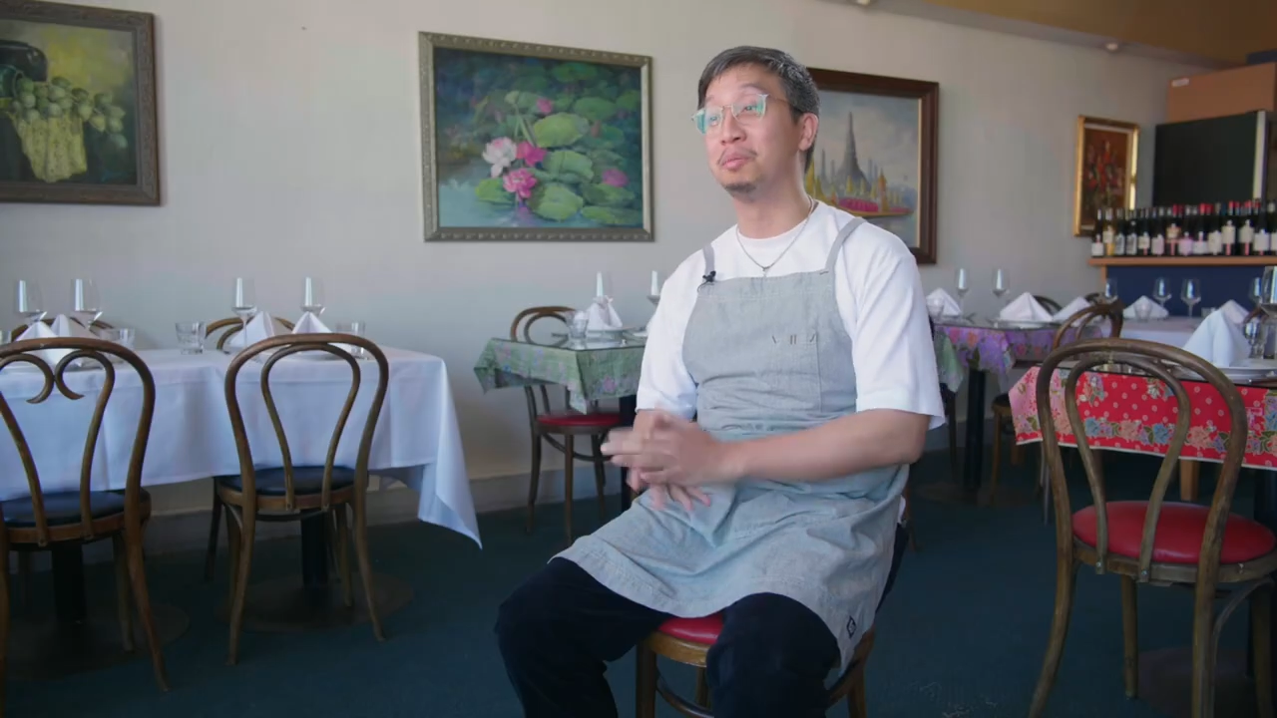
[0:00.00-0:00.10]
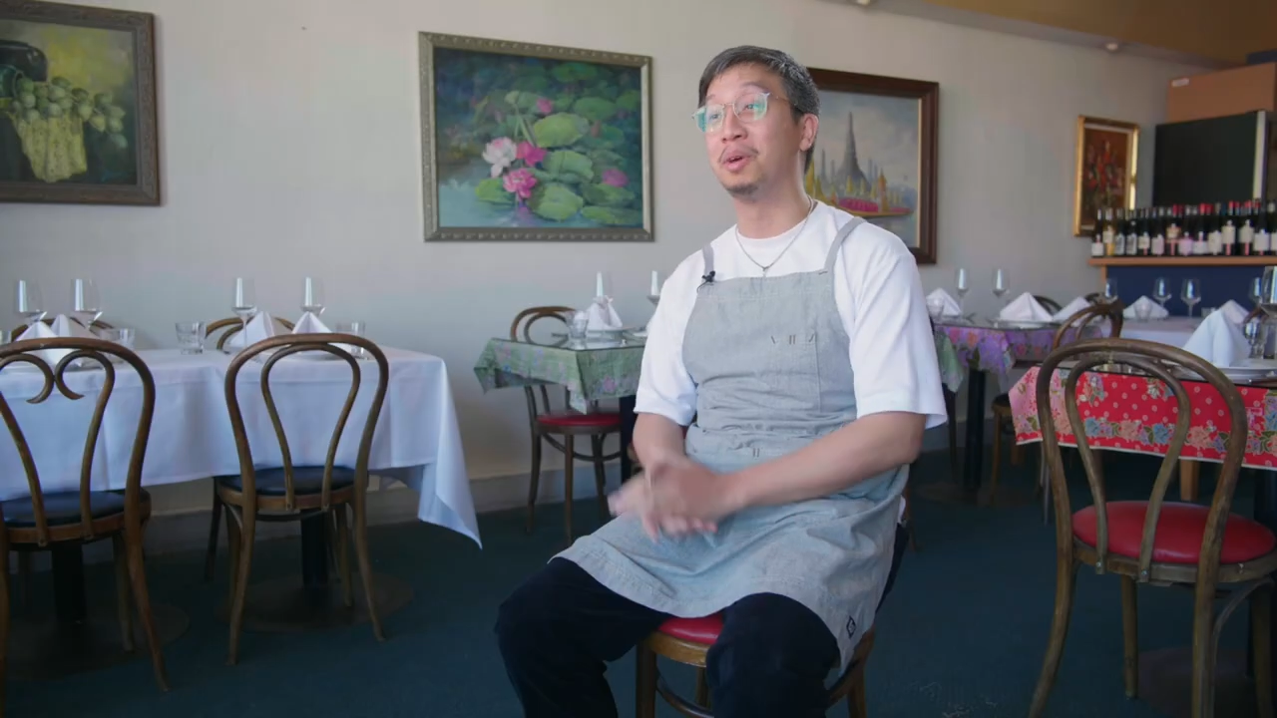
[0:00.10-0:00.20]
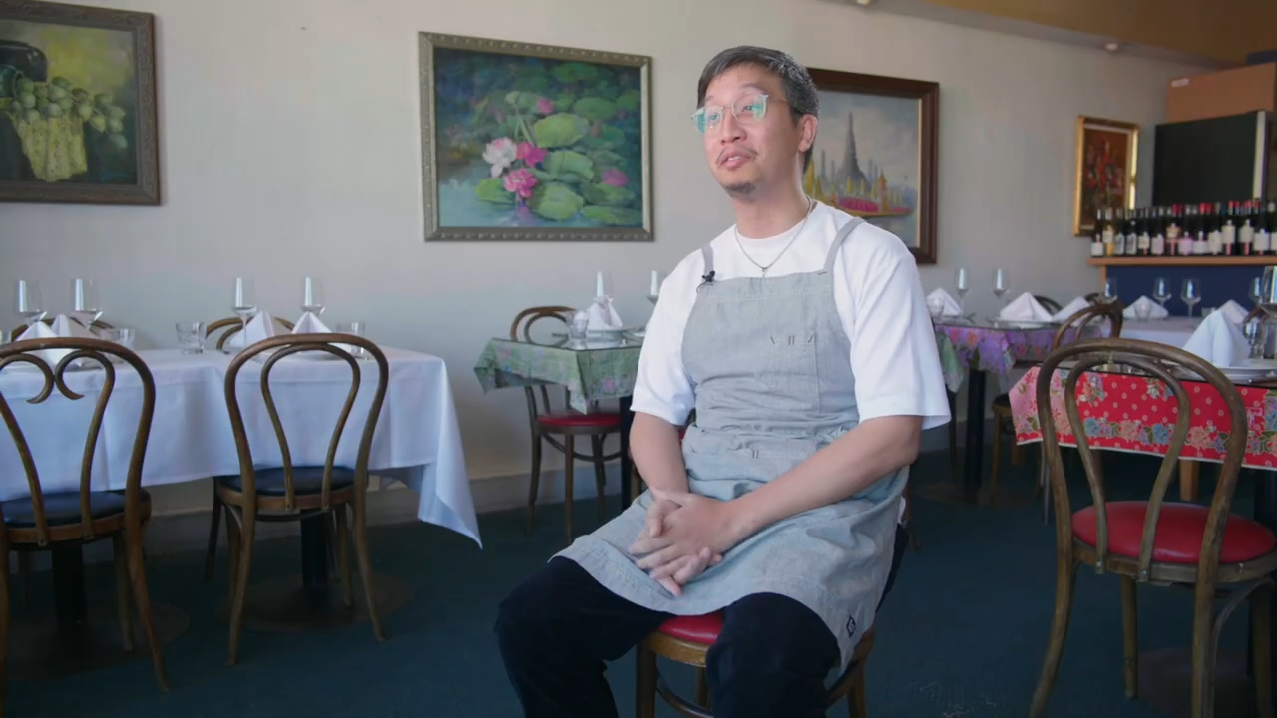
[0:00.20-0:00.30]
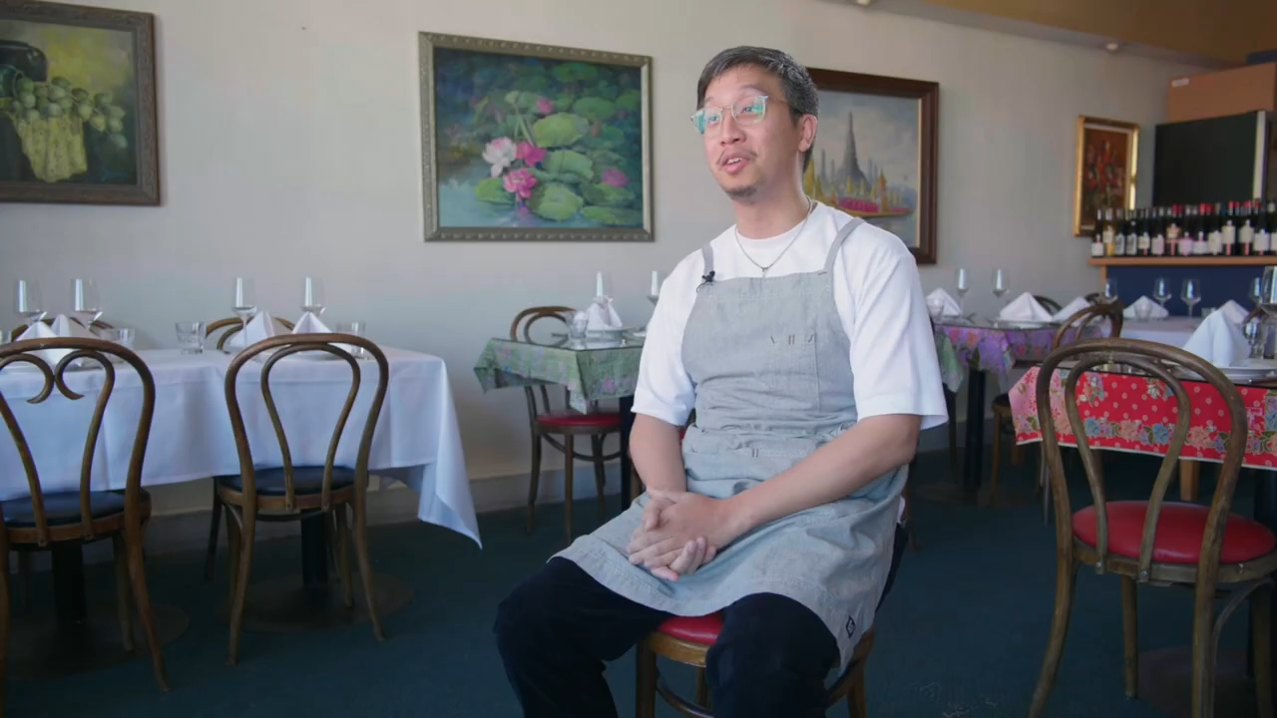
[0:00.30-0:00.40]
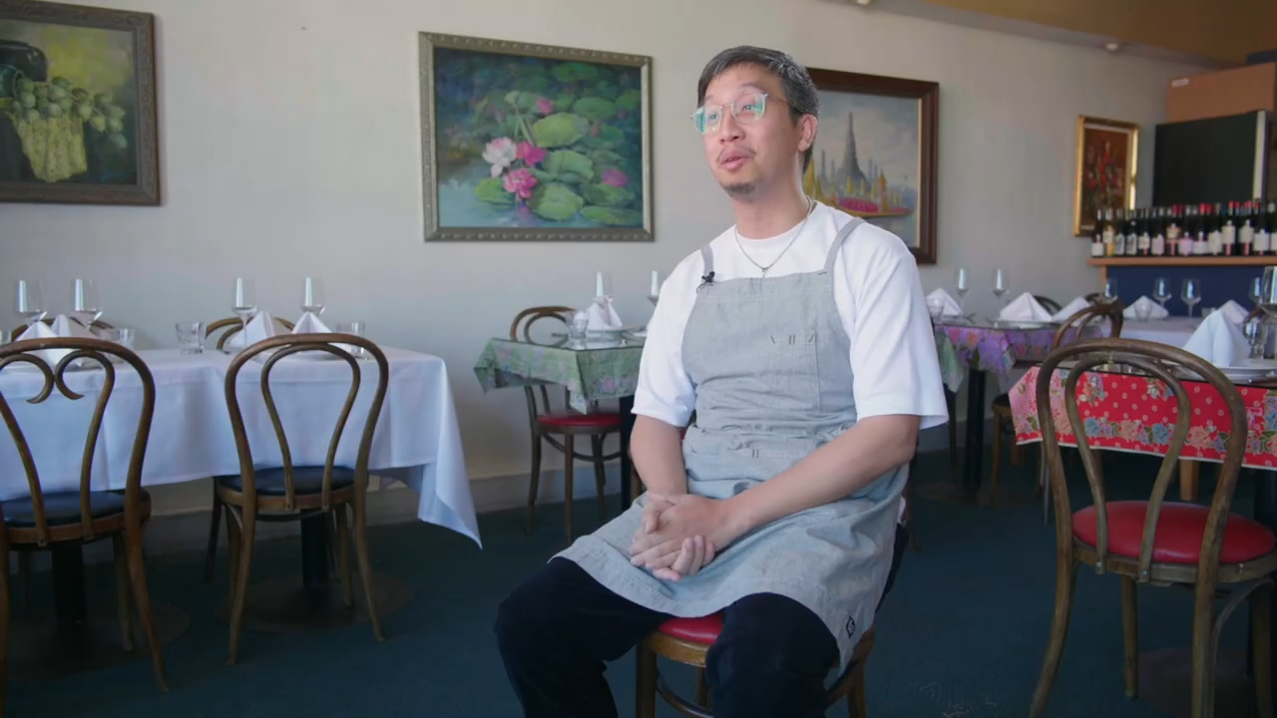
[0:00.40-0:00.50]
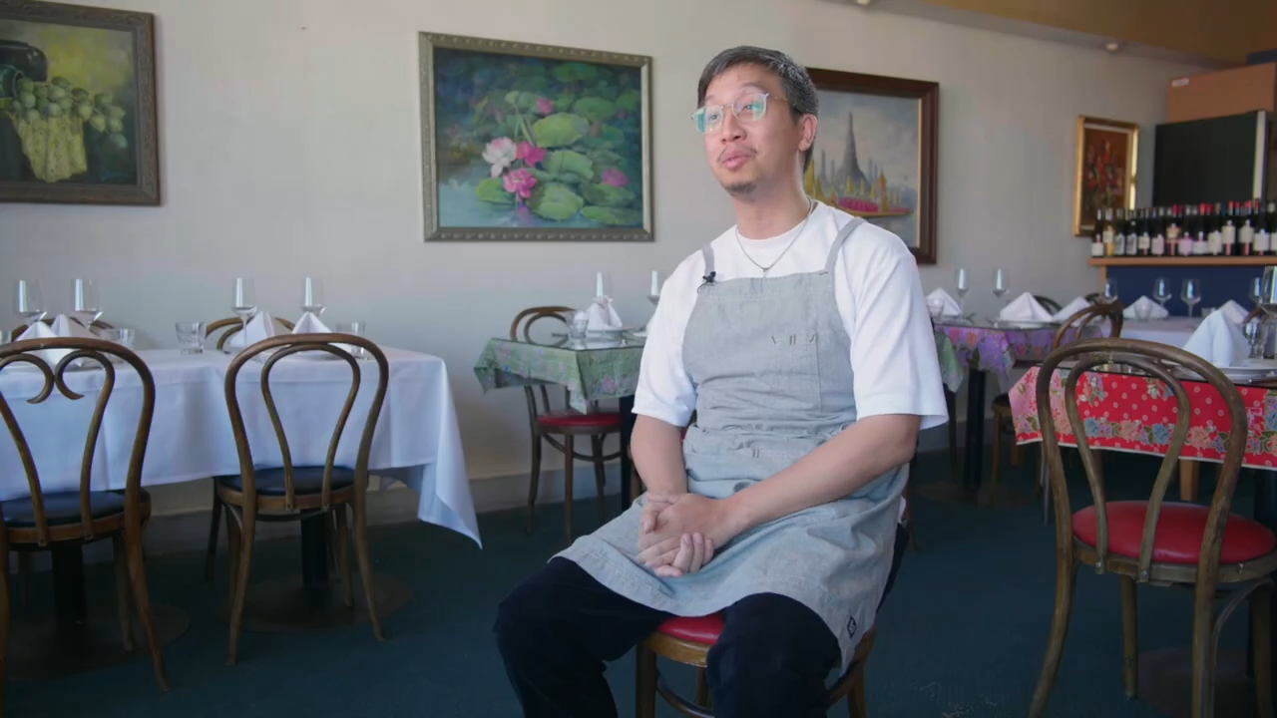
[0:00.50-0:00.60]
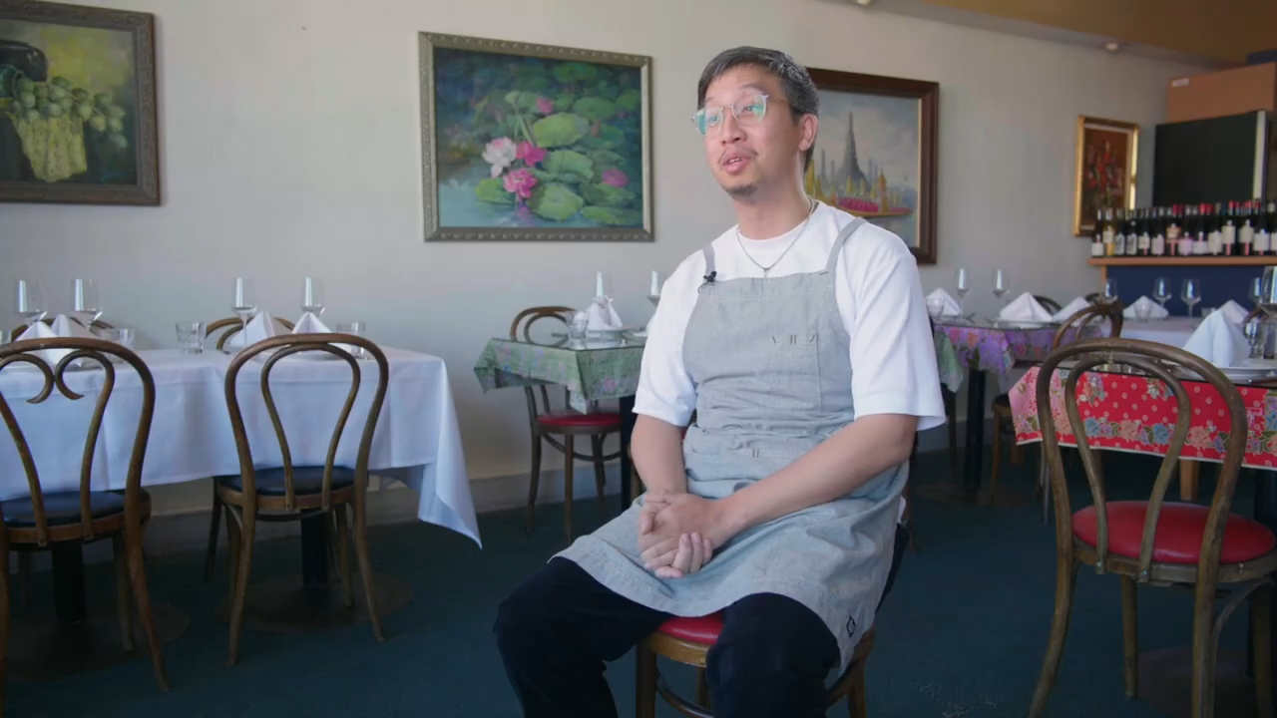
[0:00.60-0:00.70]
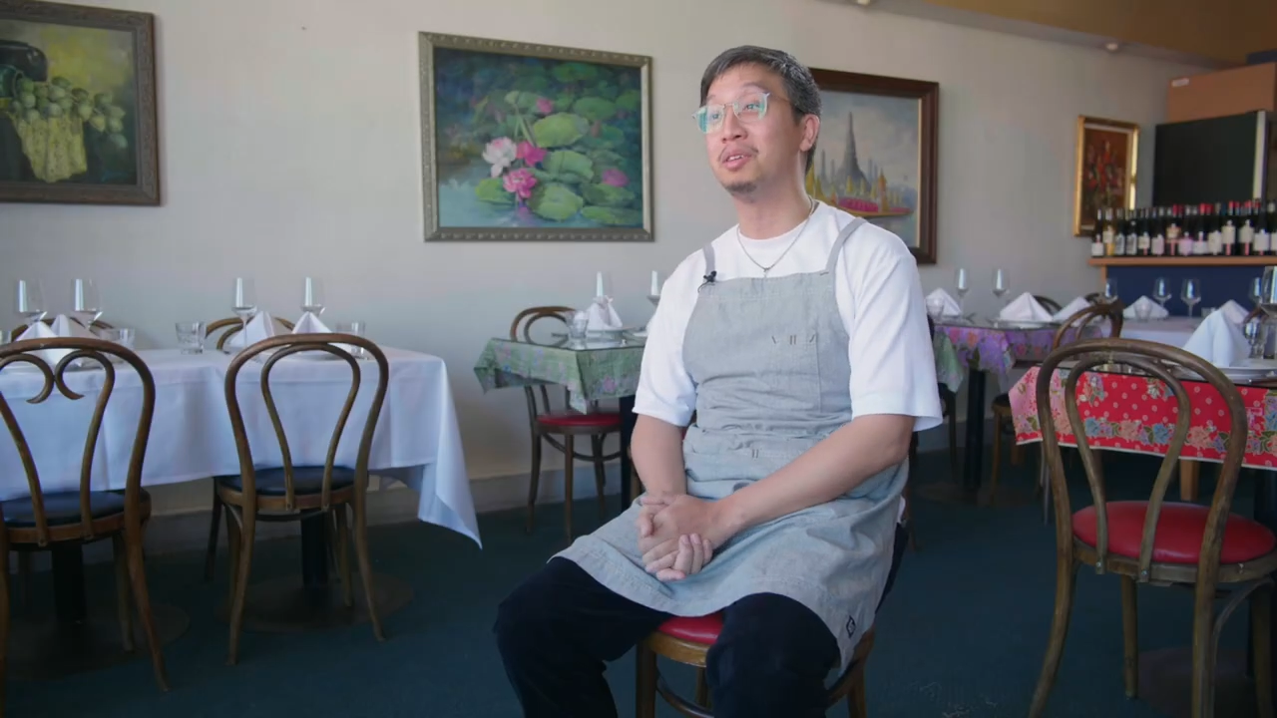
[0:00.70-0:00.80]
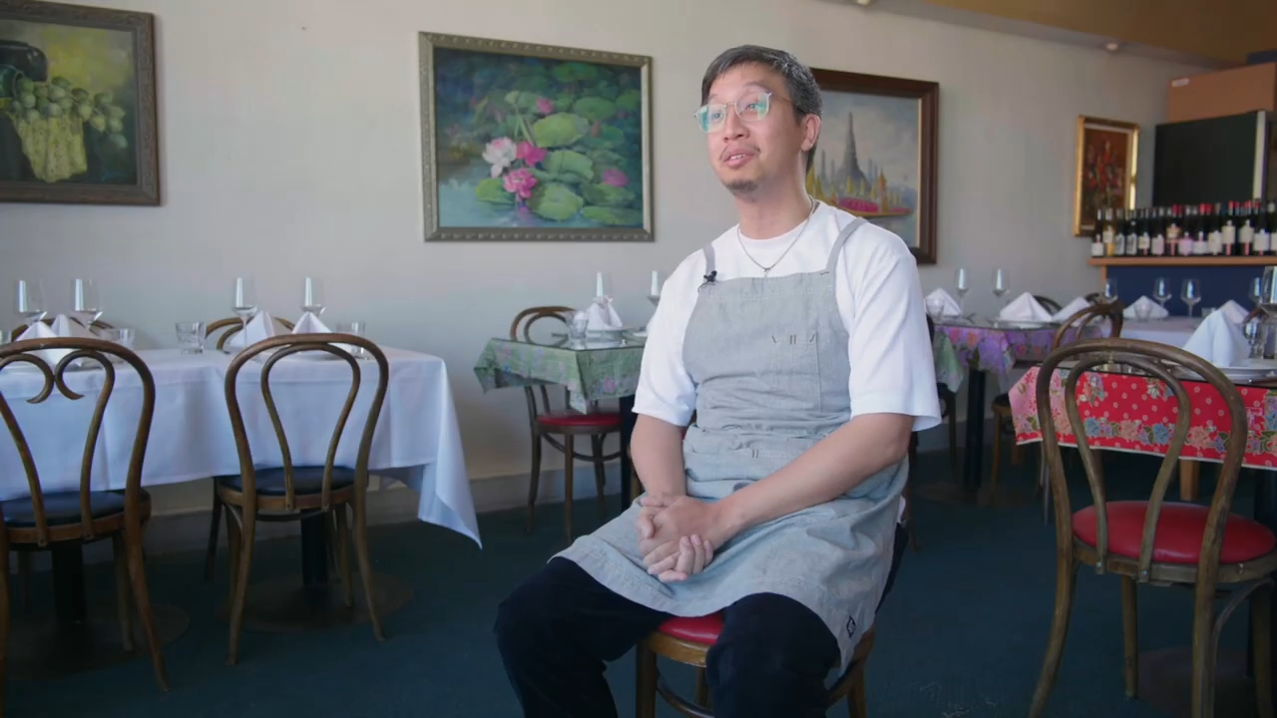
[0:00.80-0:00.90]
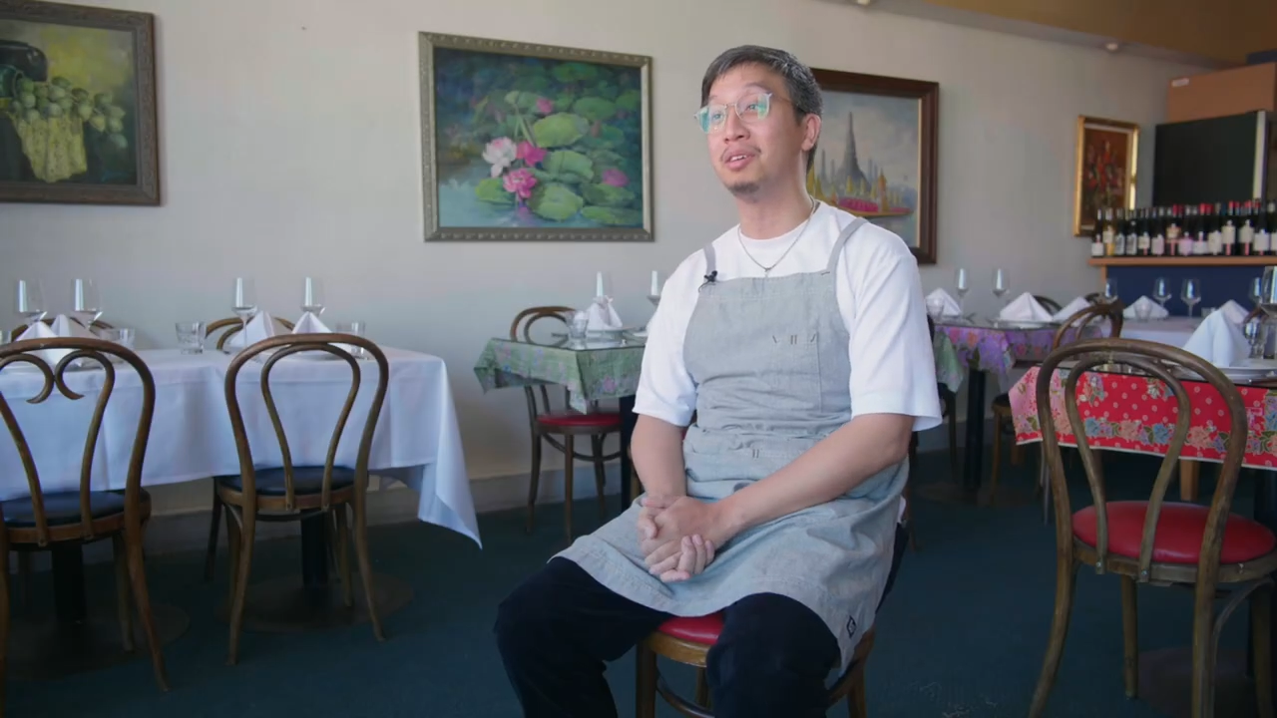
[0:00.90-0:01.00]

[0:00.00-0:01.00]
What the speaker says: in my family